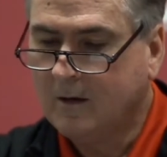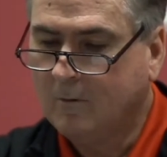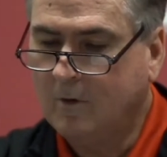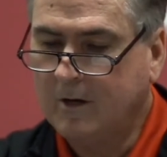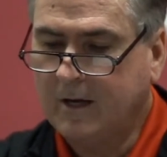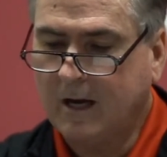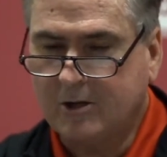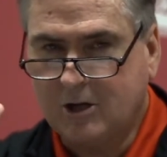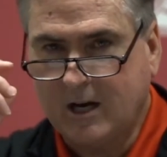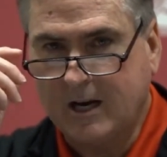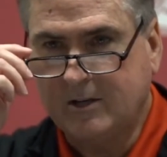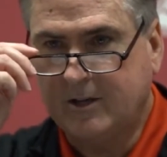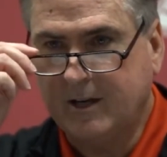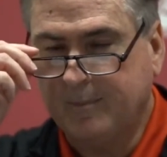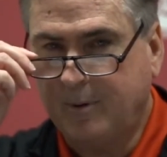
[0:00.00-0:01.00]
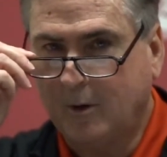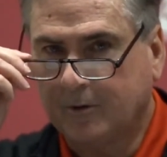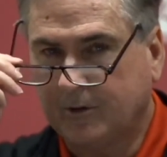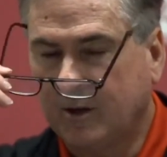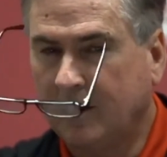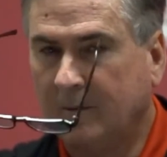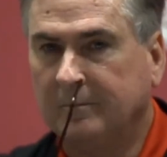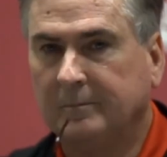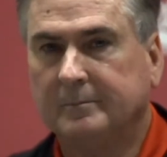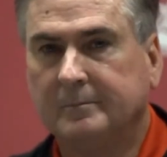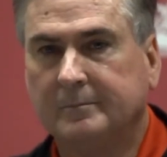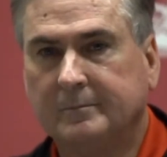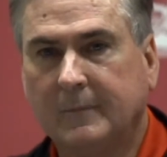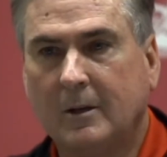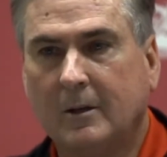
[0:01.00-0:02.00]
Well, you got to change tempo some.
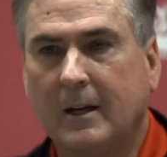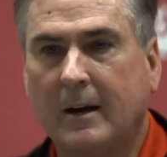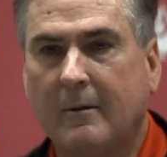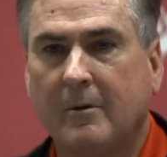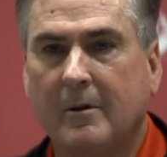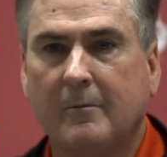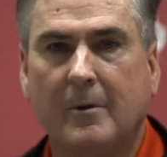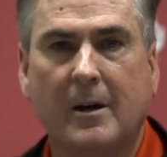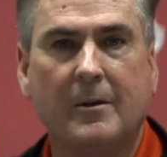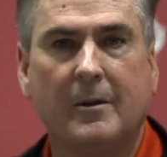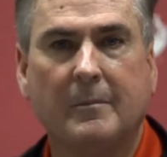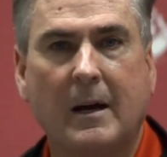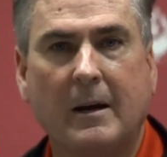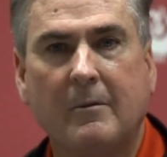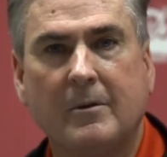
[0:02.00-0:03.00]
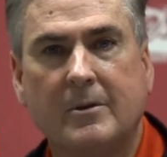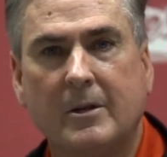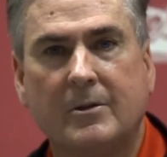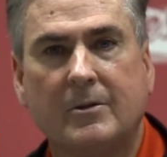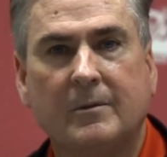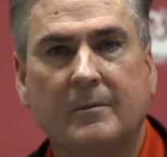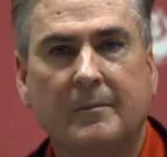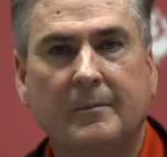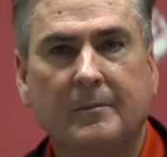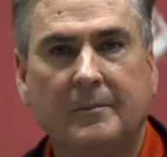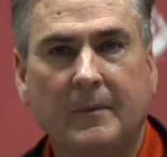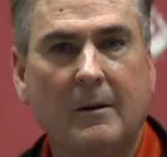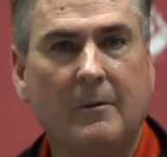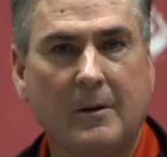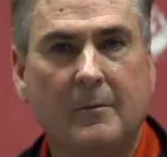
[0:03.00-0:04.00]
You know, they were in rhythm. They were
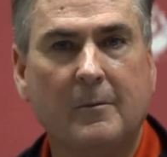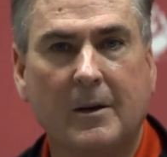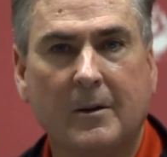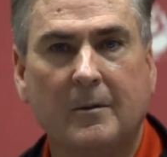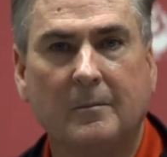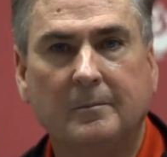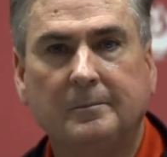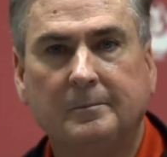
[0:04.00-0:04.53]
in rhythm.